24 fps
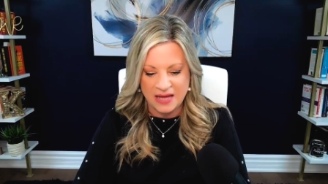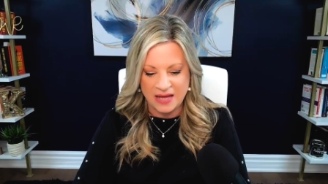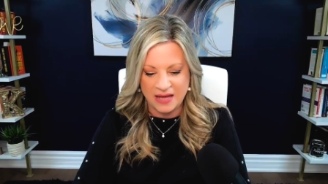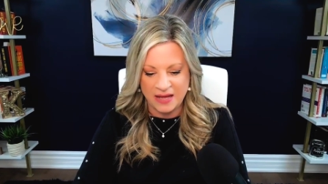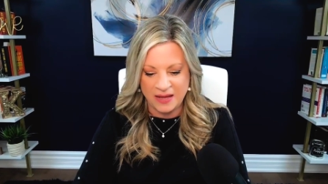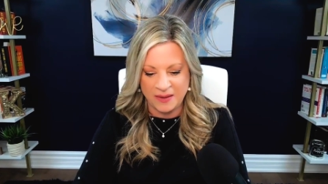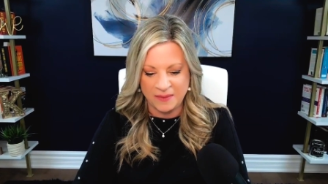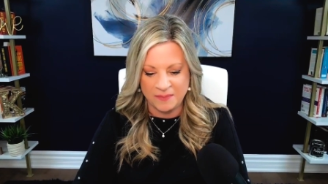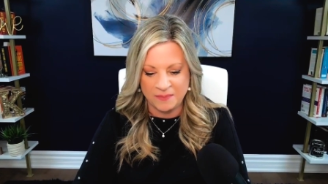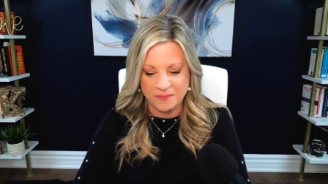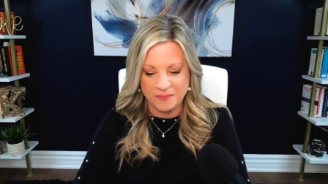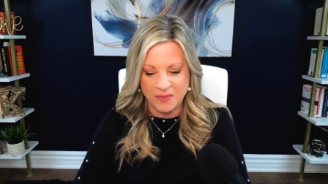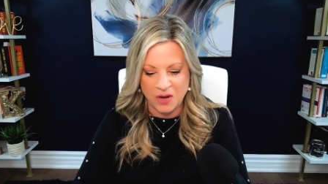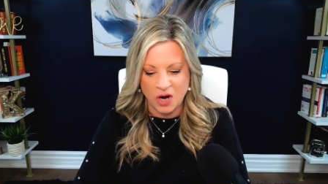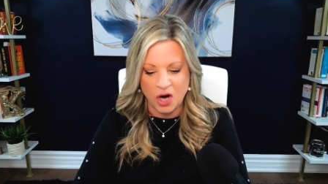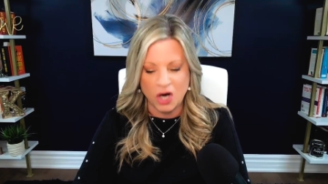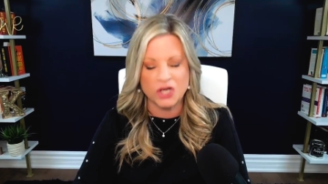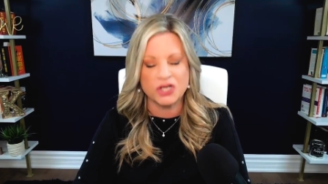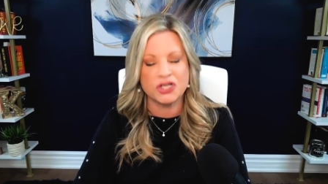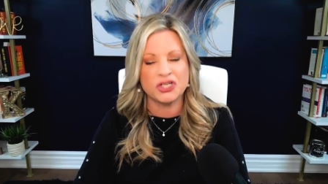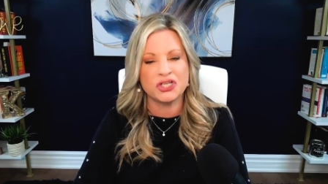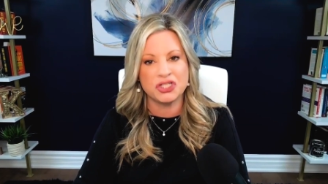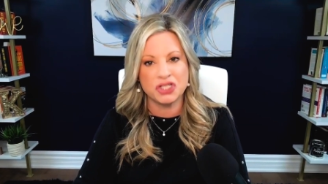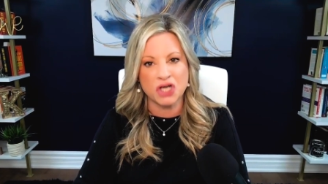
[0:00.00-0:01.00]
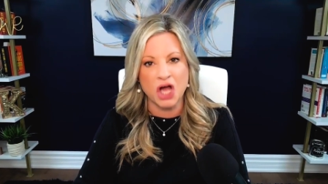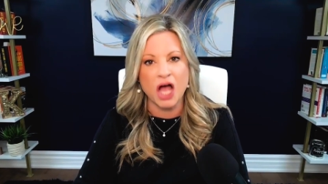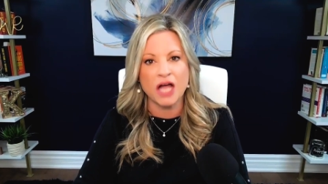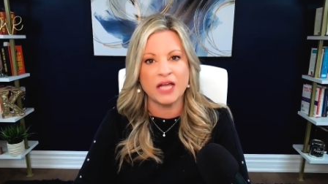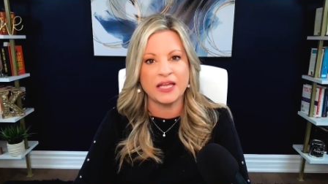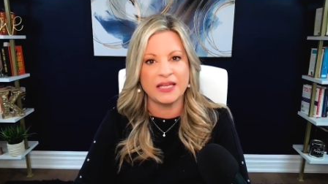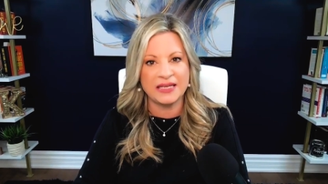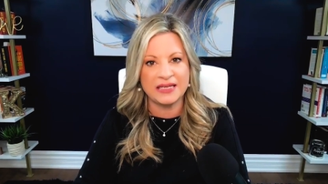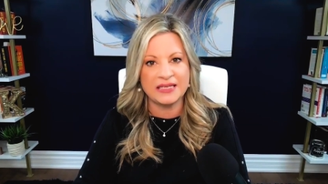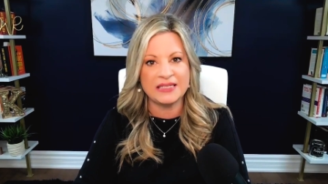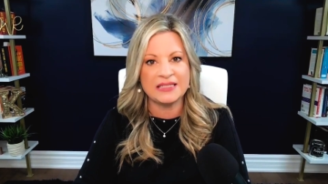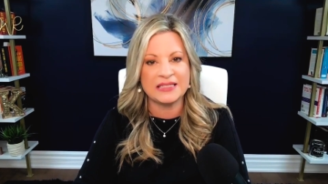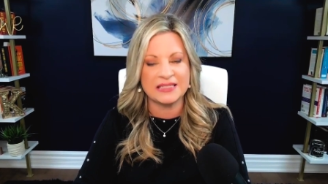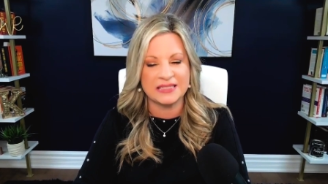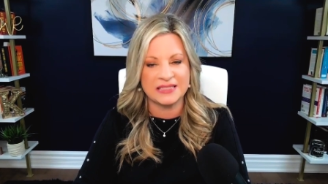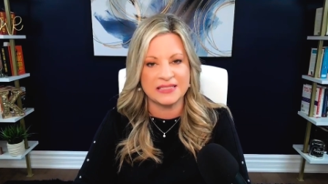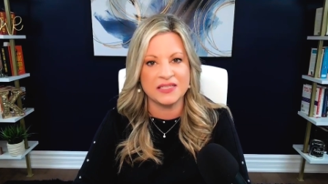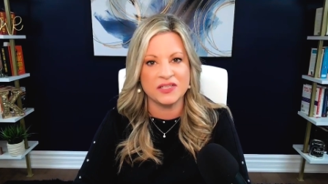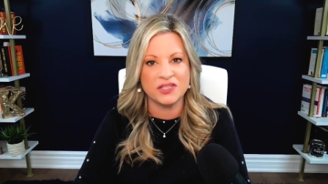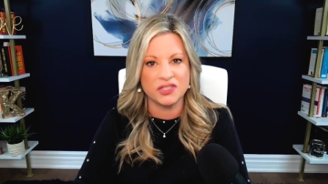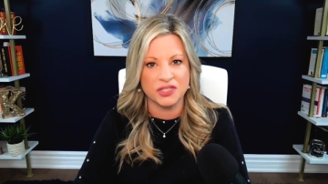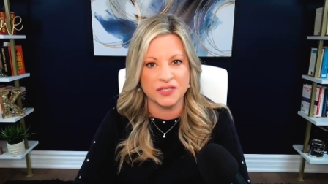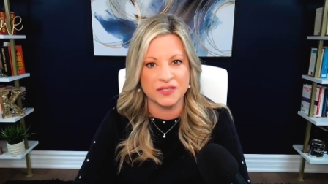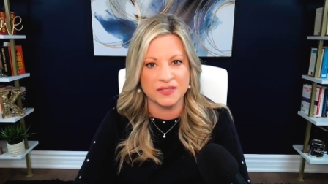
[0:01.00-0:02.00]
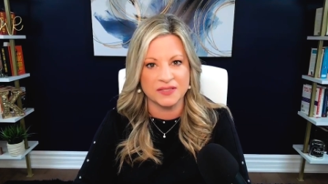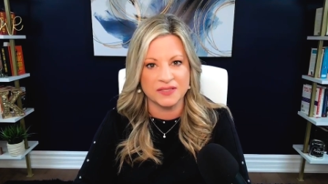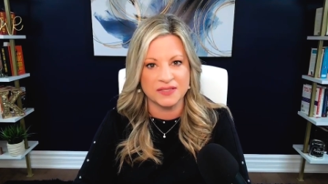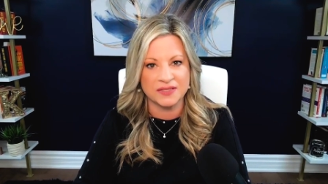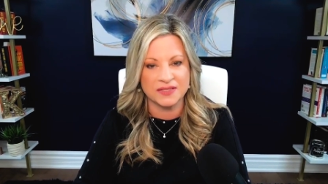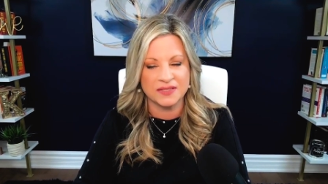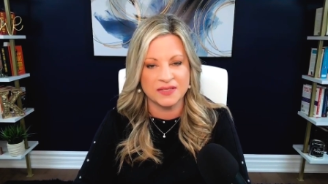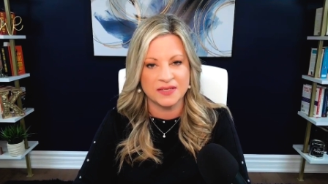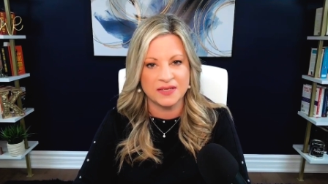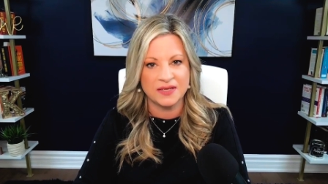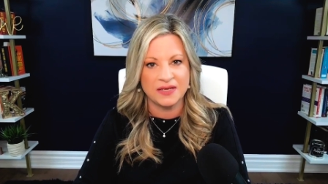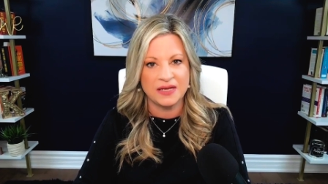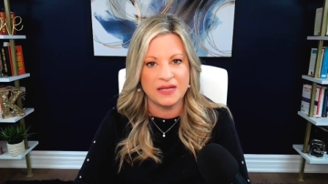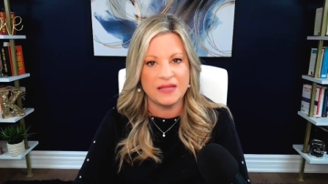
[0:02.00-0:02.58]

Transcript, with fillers: um, are shocking decisions